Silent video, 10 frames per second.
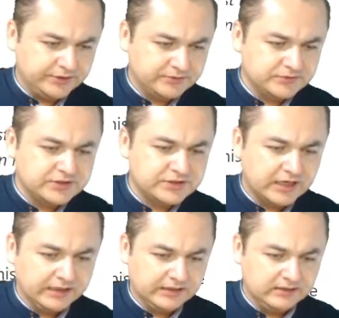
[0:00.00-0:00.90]
to
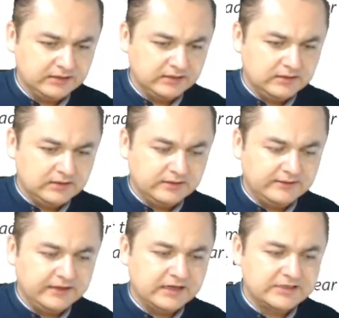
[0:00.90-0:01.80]
study.
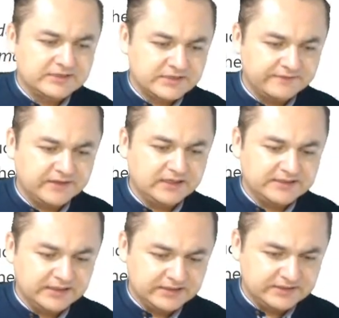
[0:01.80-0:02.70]
There are several
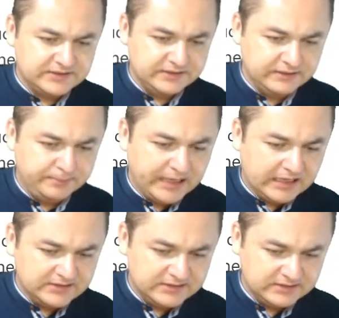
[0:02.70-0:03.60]
tenses in the
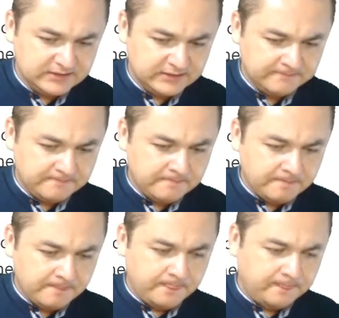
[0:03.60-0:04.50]
past,
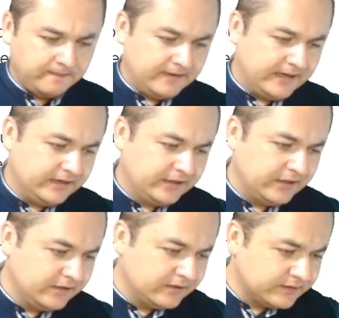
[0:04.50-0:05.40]
and
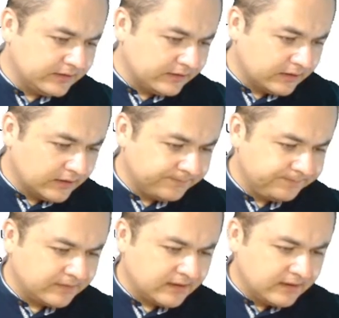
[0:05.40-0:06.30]
here they are.
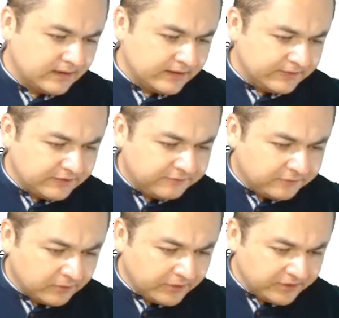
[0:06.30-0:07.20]
The
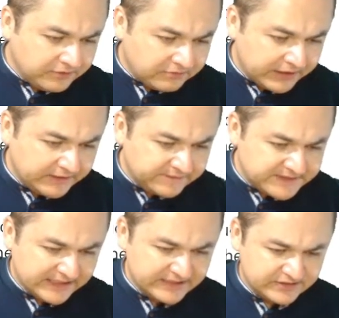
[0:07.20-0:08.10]
four narrative
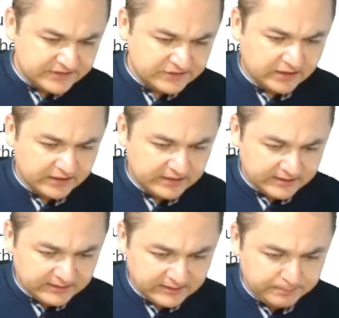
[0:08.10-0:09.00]
tenses are
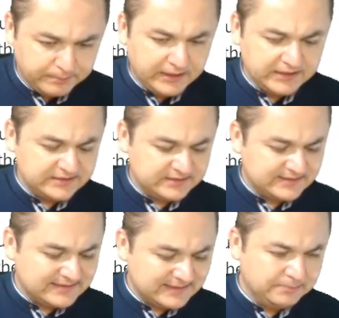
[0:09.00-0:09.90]
the past
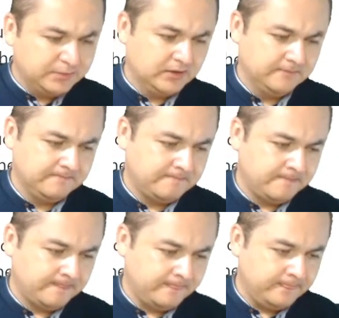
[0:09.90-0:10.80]
simple,
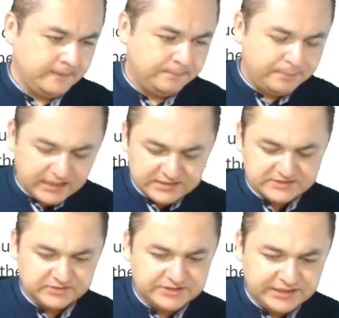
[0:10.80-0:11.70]
the
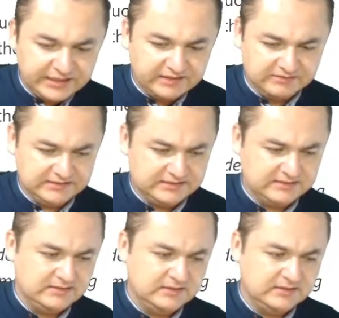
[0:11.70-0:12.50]
past continuous,